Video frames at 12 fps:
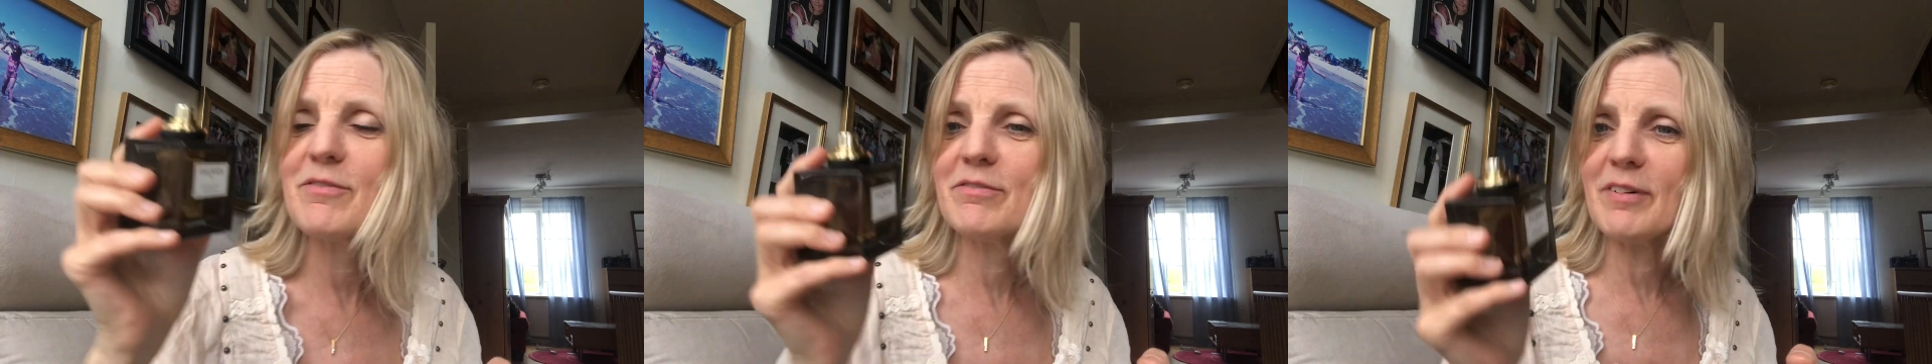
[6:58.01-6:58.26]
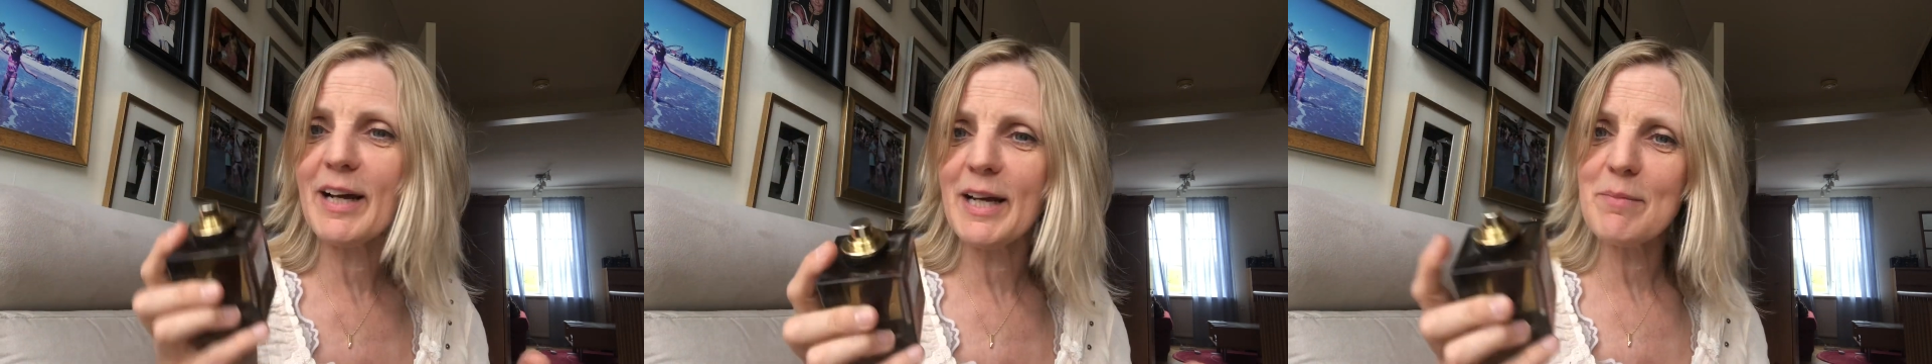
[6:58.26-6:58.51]

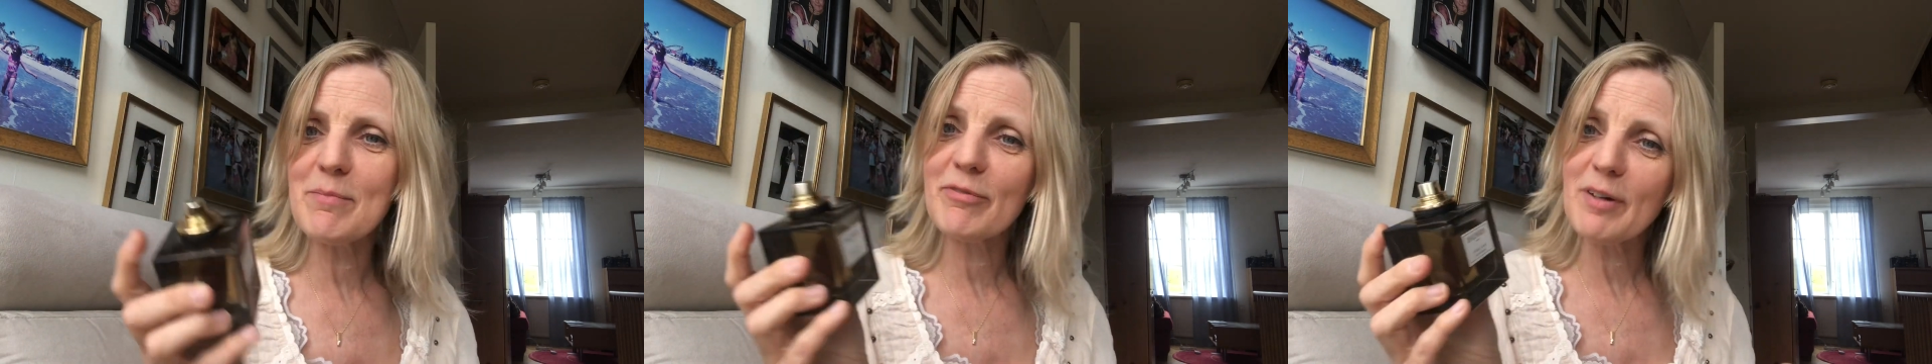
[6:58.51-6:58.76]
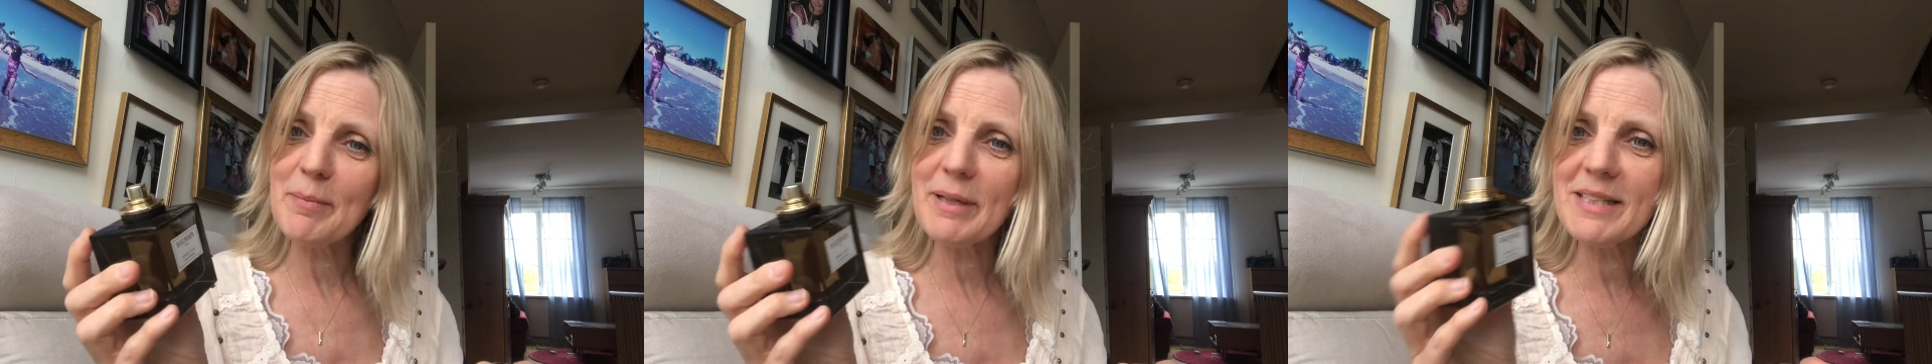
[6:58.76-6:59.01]
vibe
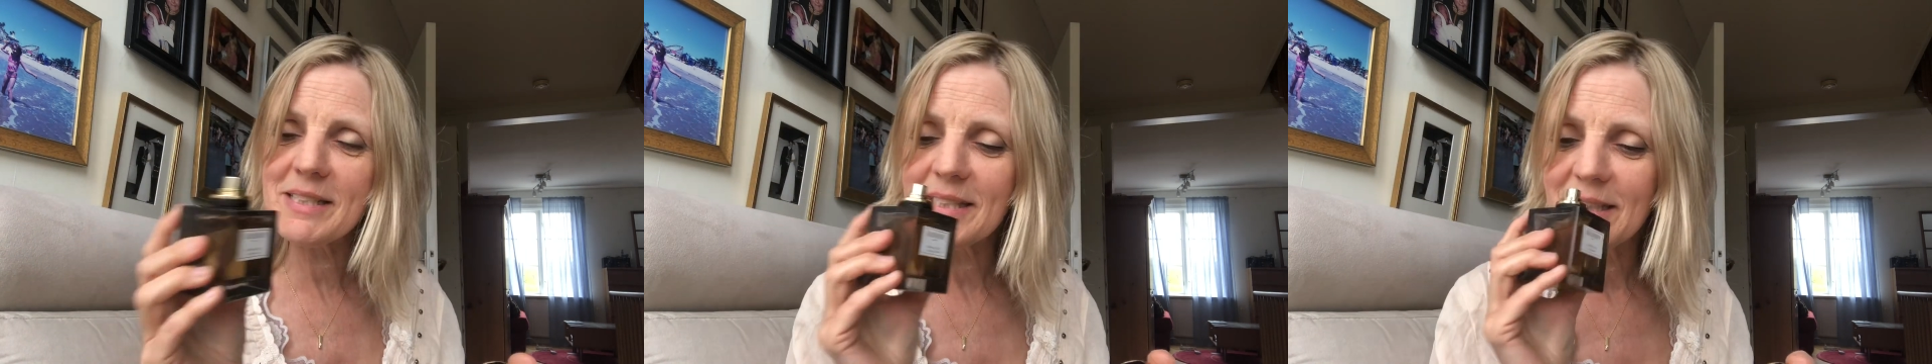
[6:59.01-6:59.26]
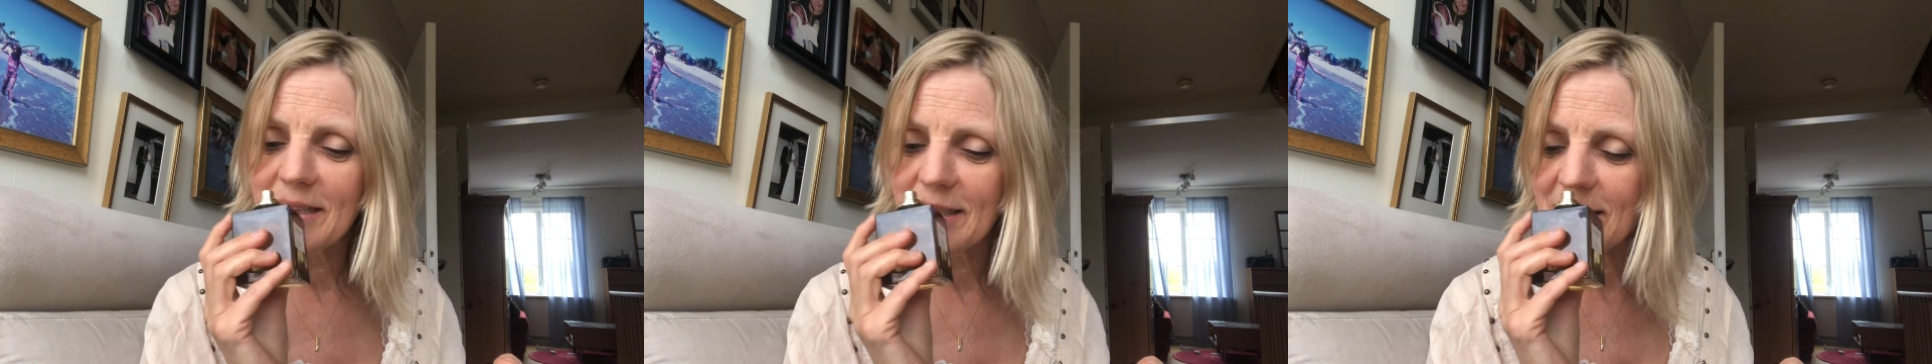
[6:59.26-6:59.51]
from it.
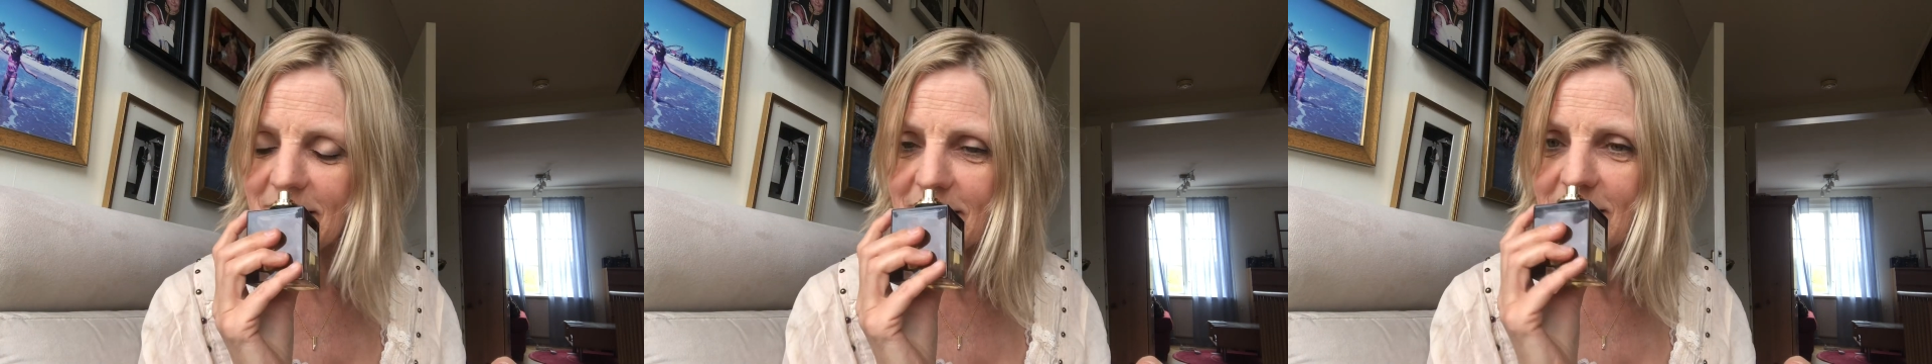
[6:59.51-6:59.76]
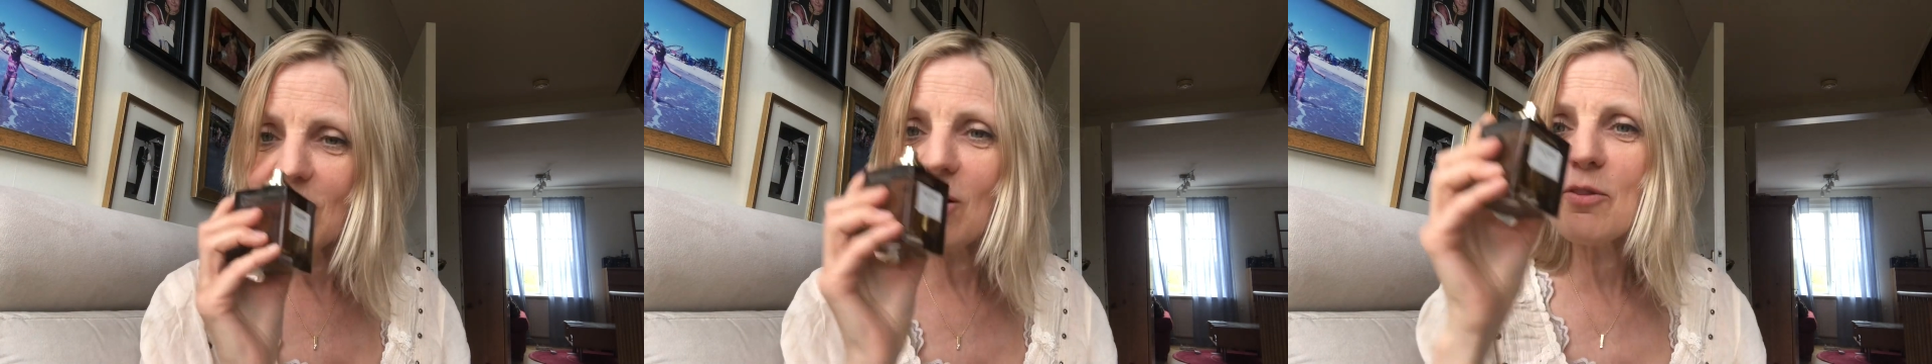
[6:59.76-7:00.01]

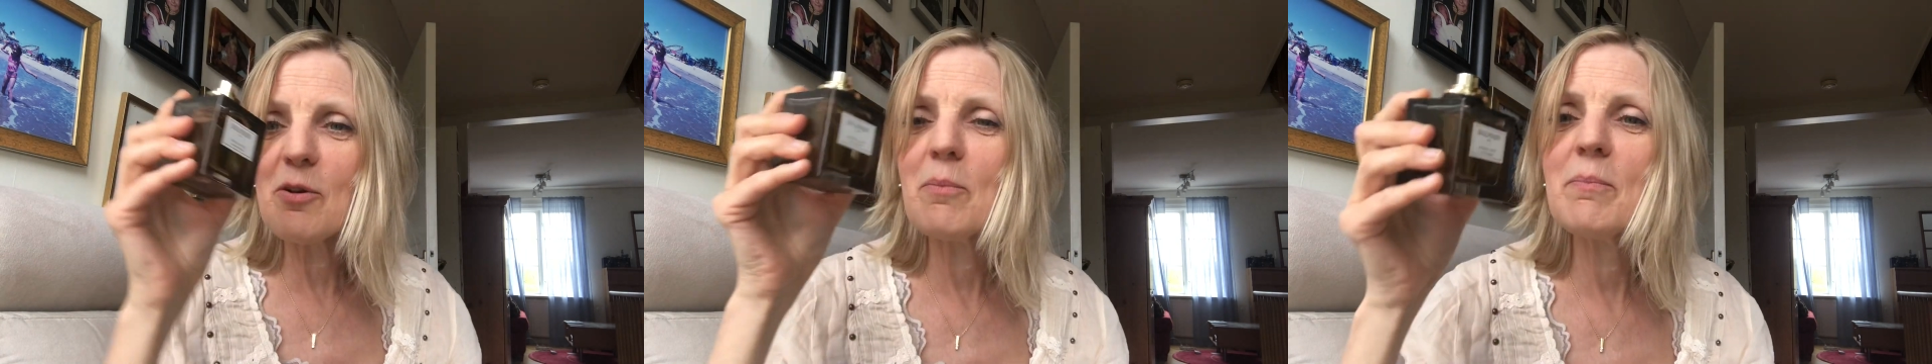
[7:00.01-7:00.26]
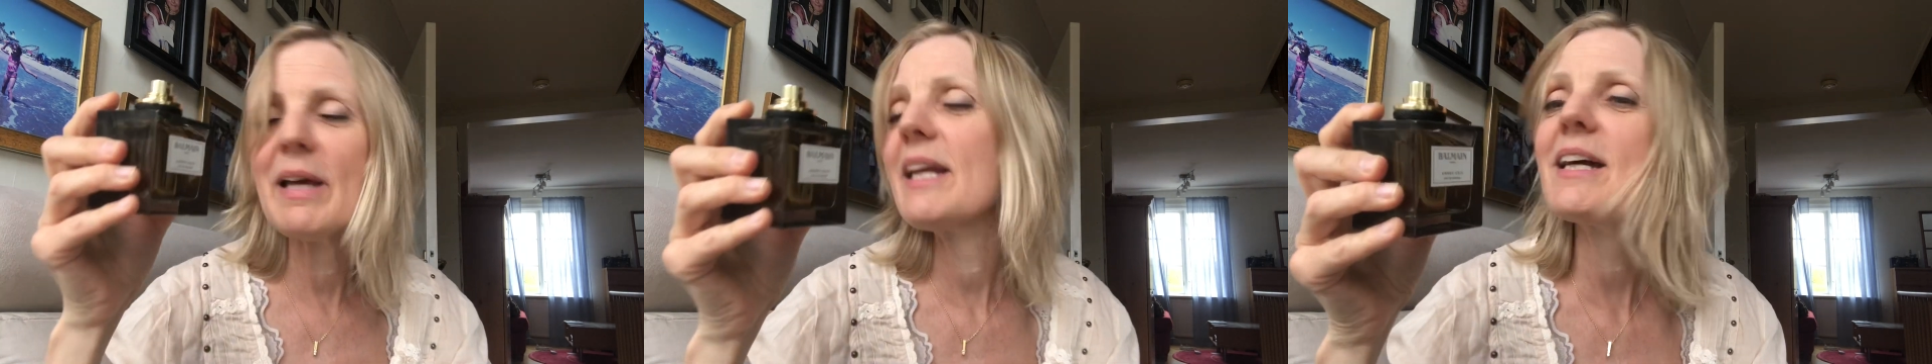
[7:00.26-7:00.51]
Although
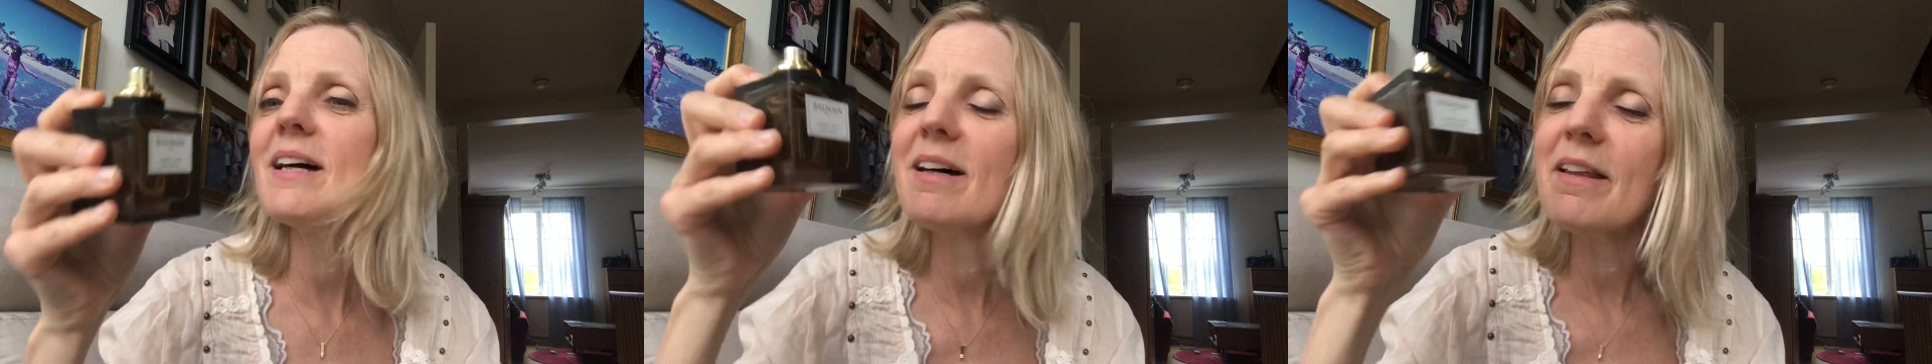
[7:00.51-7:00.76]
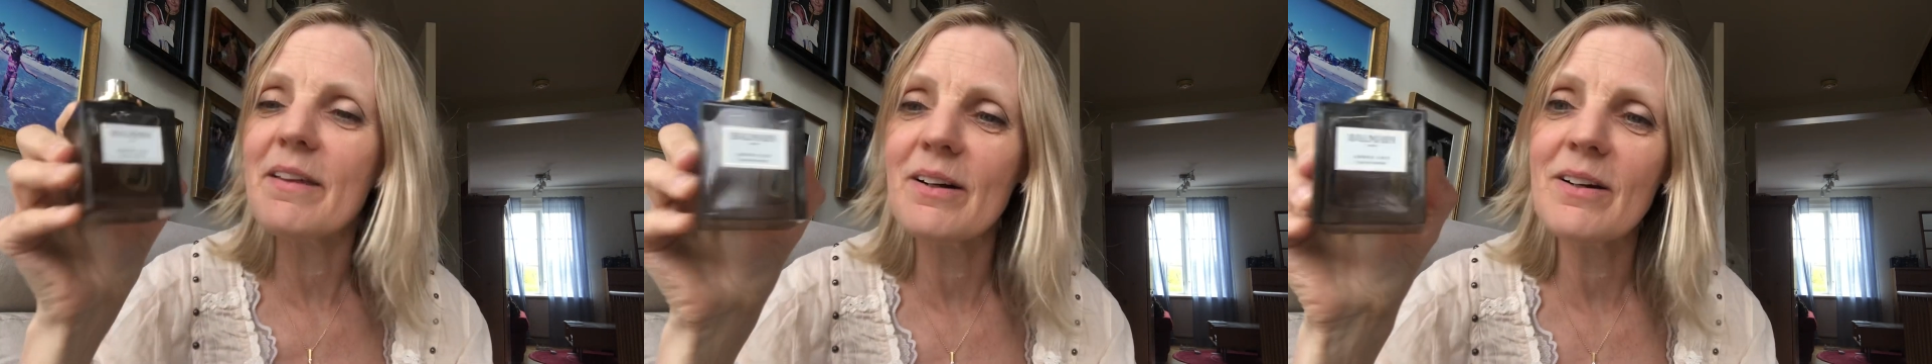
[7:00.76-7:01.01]
many
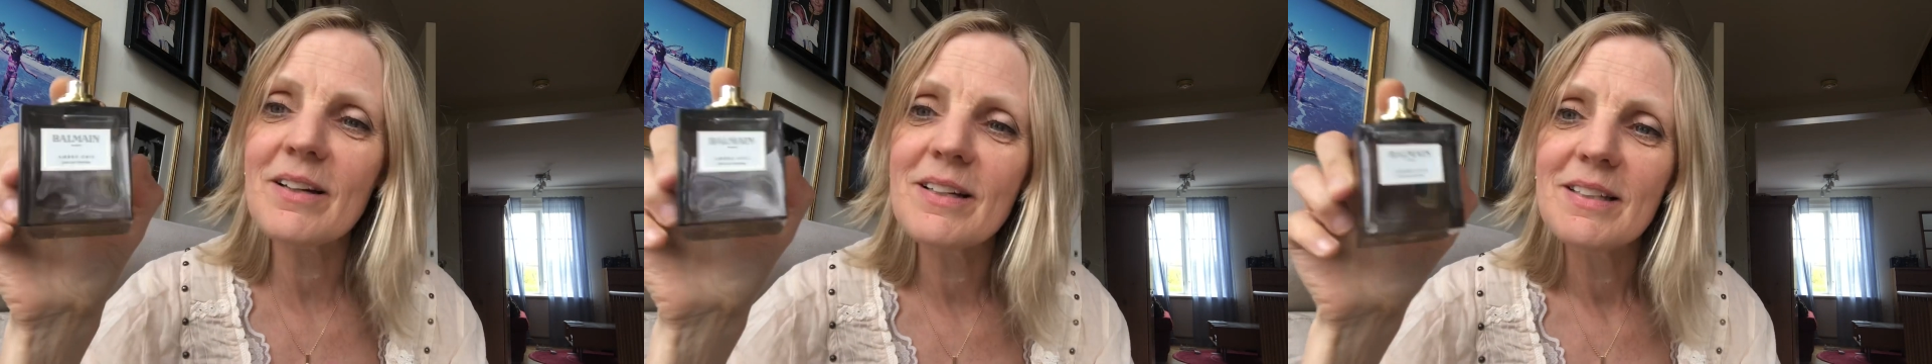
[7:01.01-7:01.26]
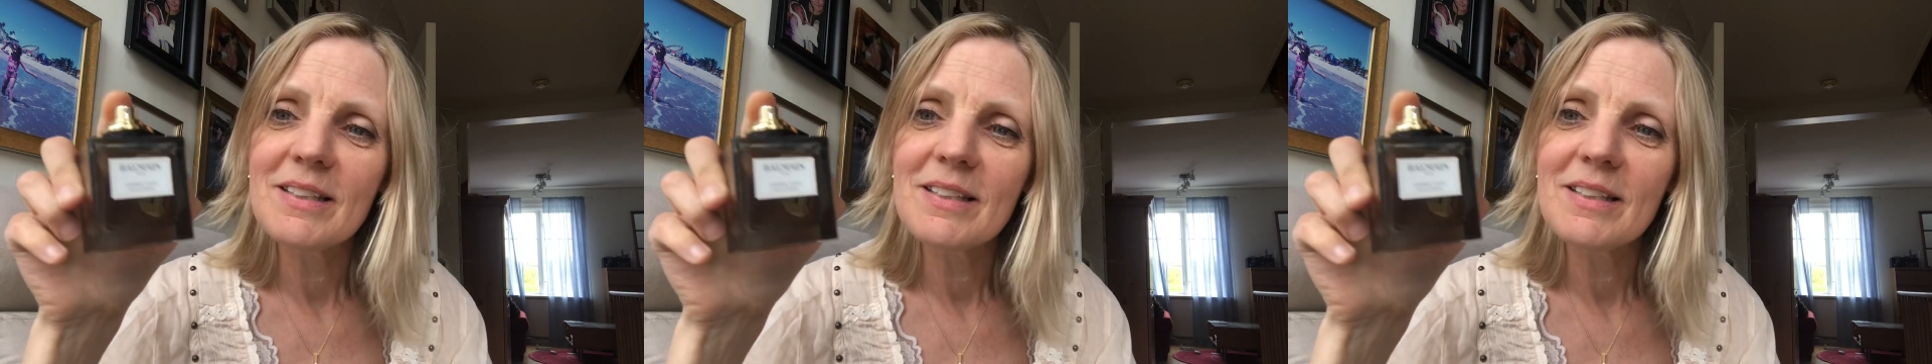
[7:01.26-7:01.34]
other